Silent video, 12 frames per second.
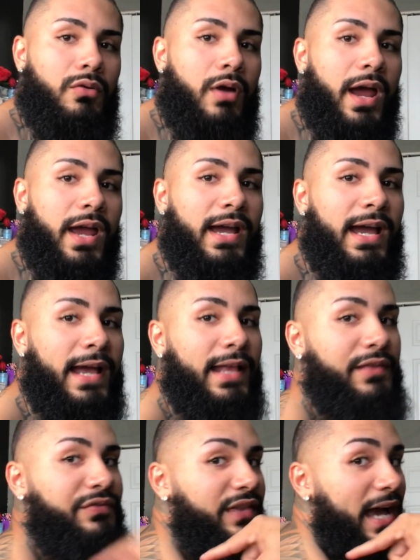Right?
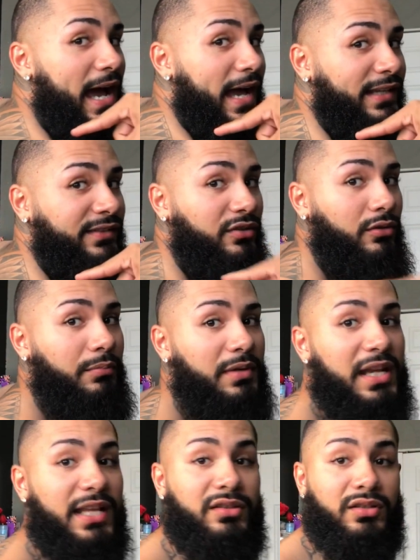And that is going to be
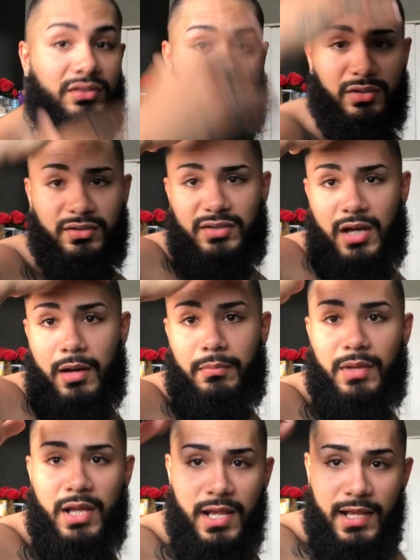like the
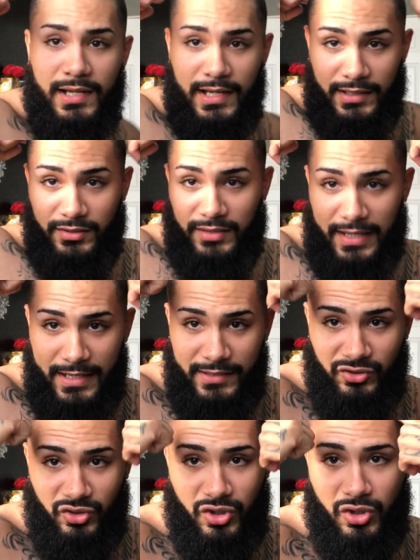top. Like, that
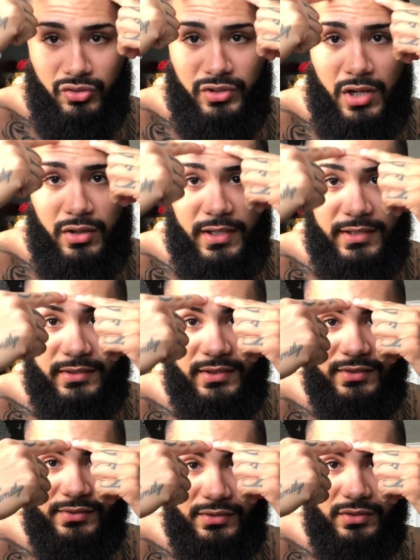is going to go down like
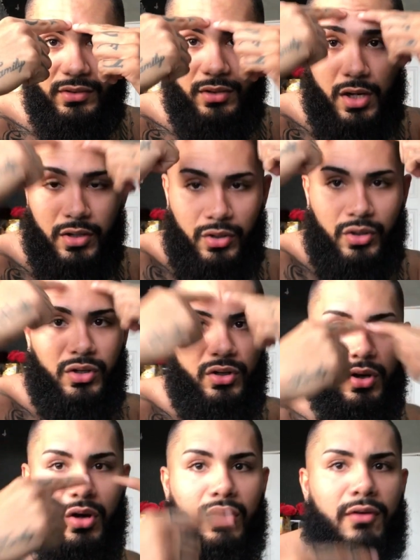this on her
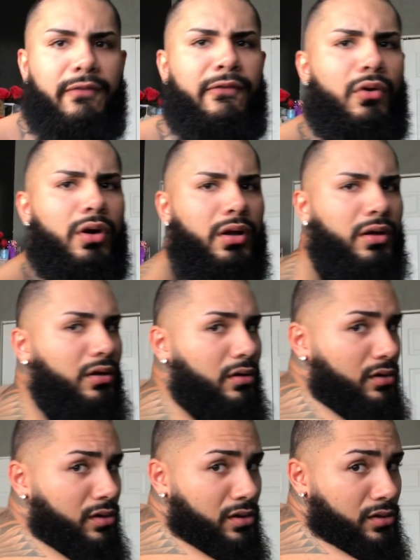forehead.
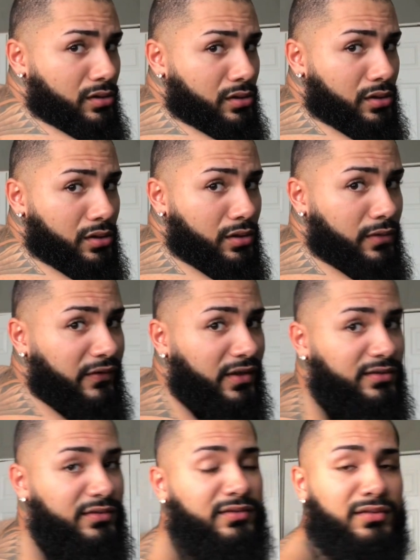I don't know if you
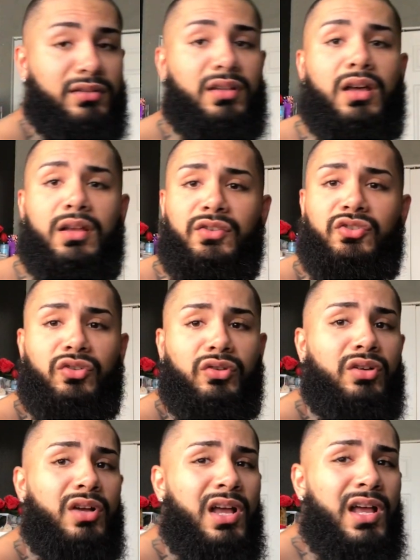guys can see that.
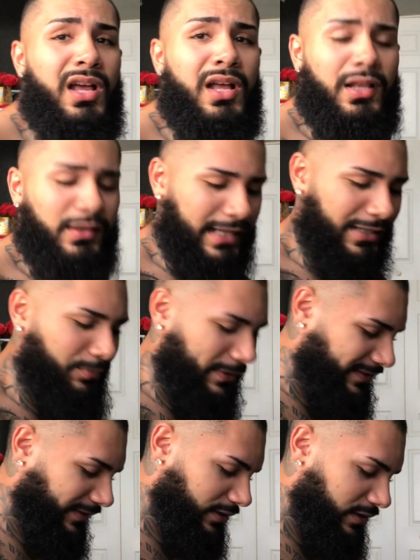So, that's
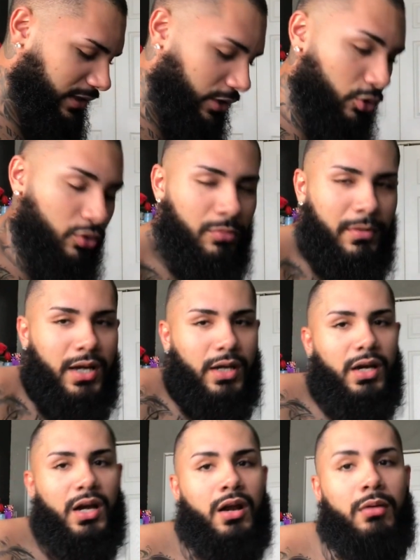basically... Oh my
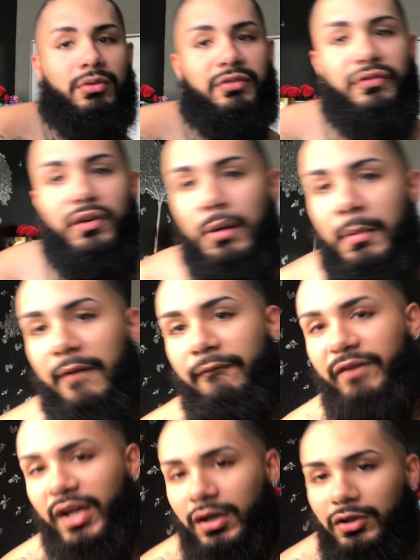God, I almost forgot my
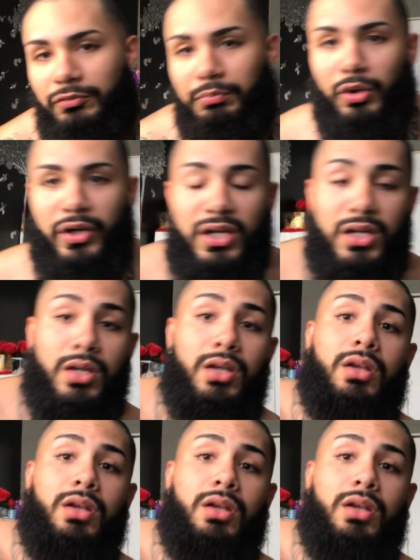fingers, boy.